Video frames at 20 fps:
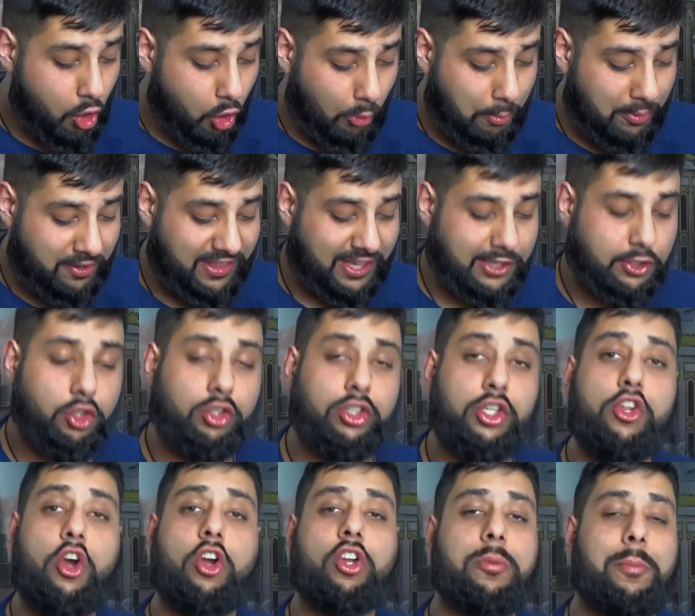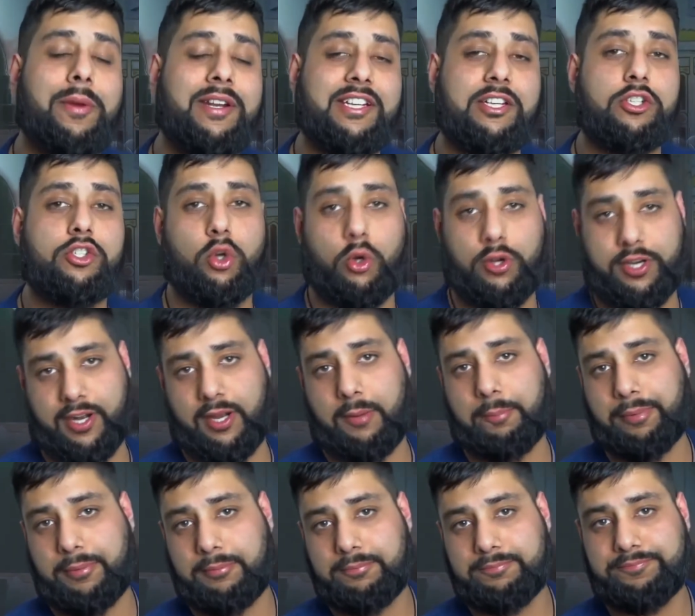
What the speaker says: Umar then took the document and tore it up.